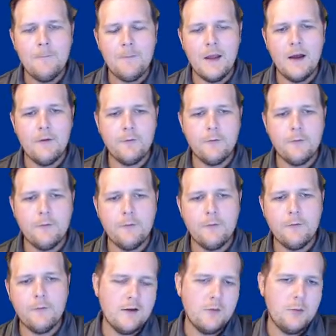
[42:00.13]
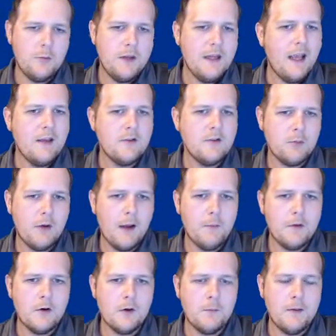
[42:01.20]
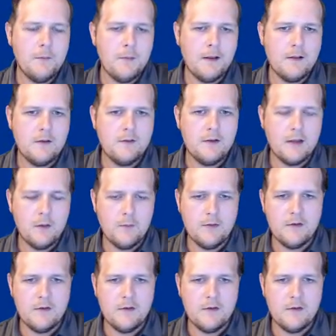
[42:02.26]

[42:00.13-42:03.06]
Now, for you working as PAs, you're probably going to be mainly sticking with the